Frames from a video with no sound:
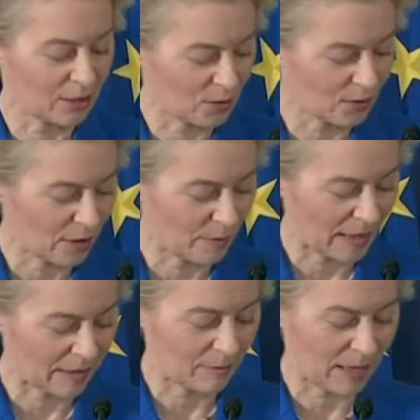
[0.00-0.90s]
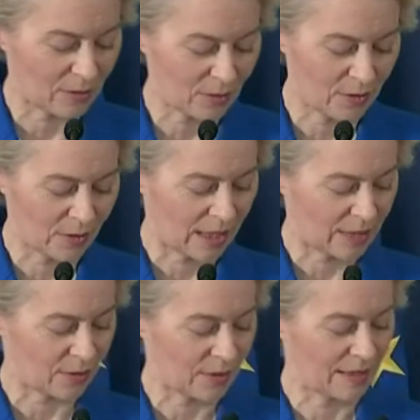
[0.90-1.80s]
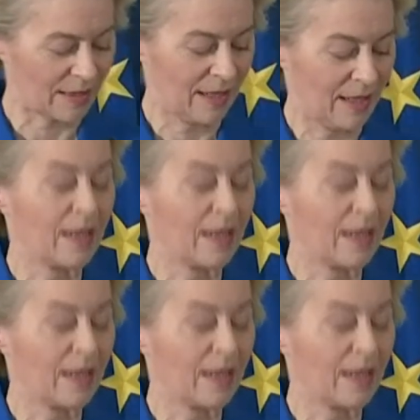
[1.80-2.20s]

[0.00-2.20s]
Europe and Mercosur countries